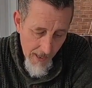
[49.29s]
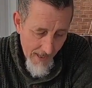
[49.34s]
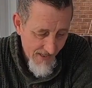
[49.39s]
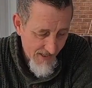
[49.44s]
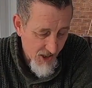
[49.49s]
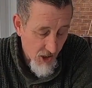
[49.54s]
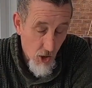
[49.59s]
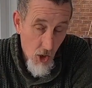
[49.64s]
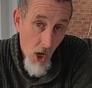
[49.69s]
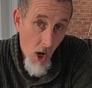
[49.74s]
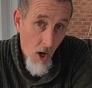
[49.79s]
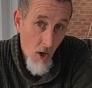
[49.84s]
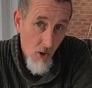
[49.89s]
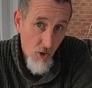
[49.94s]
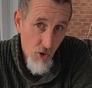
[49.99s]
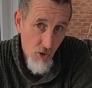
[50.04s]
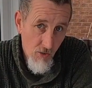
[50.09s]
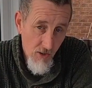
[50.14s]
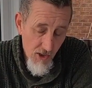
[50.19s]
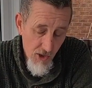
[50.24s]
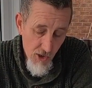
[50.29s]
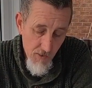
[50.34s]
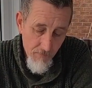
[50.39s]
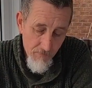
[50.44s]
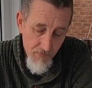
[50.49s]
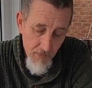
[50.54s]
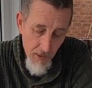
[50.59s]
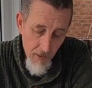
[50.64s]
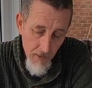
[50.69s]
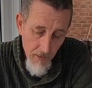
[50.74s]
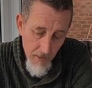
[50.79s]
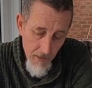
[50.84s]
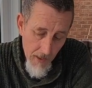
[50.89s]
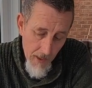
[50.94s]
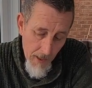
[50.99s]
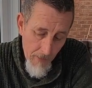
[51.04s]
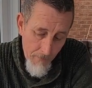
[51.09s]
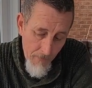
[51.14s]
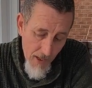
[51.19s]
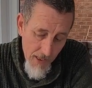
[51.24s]
as a cartridge.
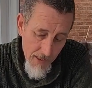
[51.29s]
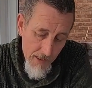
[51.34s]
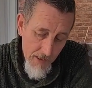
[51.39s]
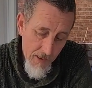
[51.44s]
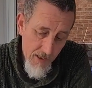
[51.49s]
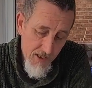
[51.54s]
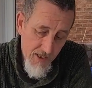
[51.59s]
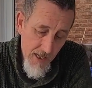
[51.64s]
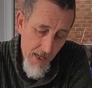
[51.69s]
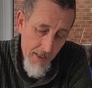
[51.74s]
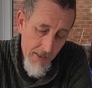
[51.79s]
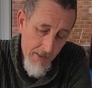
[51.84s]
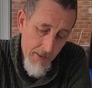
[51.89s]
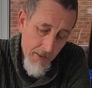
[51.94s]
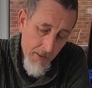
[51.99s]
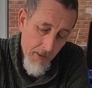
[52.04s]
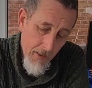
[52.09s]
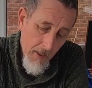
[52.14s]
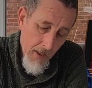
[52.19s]
Back in the day,